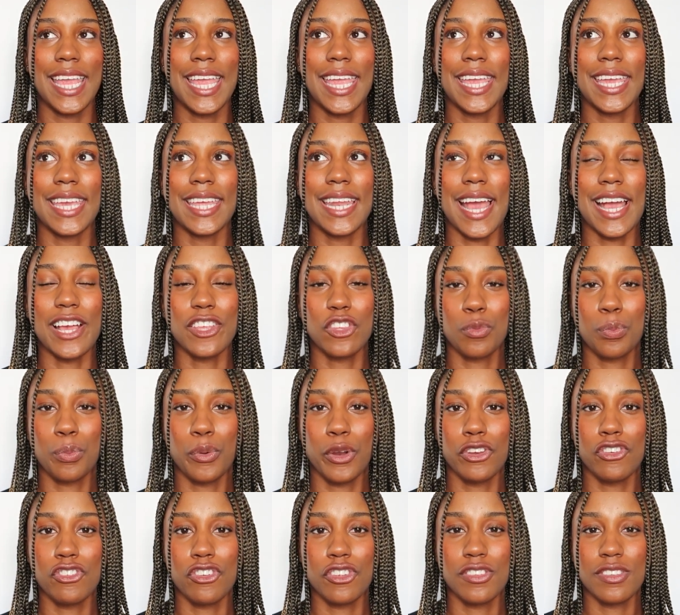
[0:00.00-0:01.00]
and
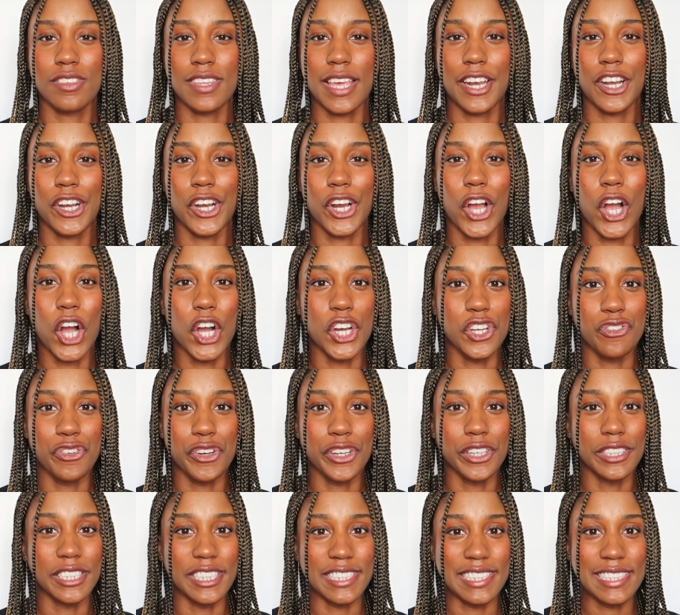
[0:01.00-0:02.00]
aspirations that are
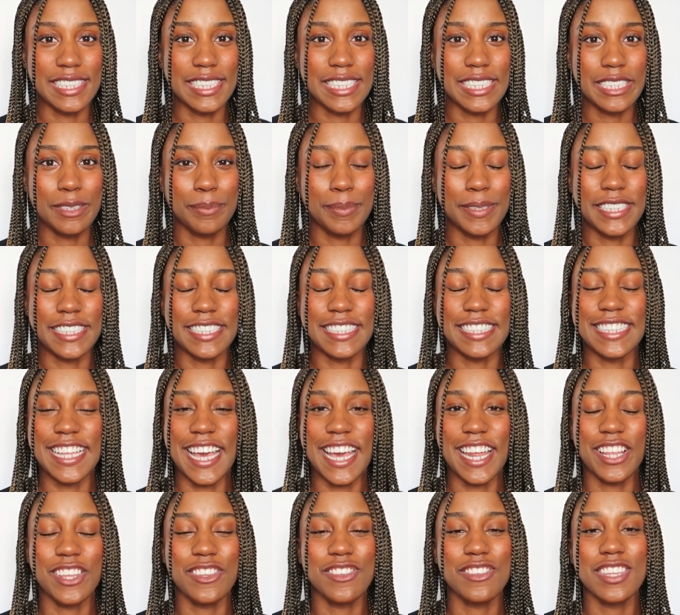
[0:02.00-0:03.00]
unrealistic because
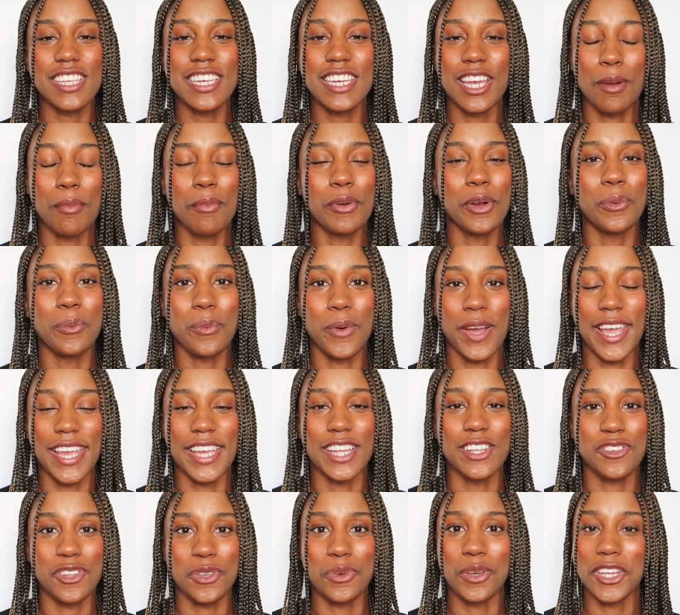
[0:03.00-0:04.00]
that is the #1
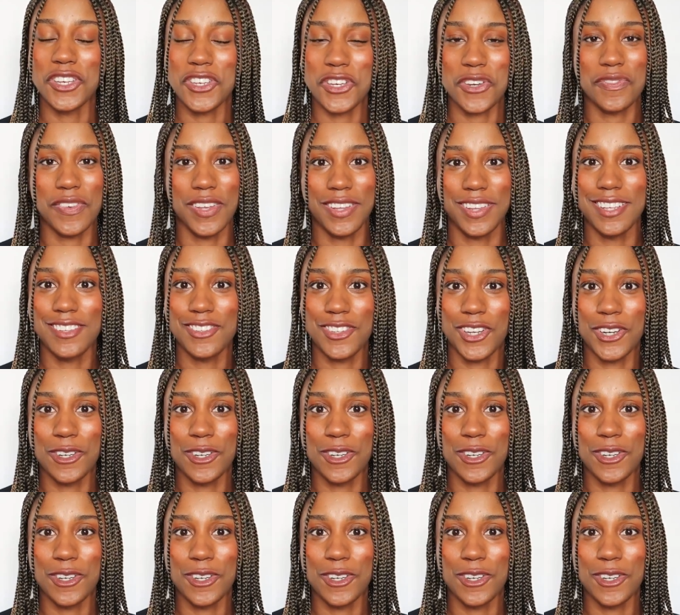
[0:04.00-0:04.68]
way to get your feelings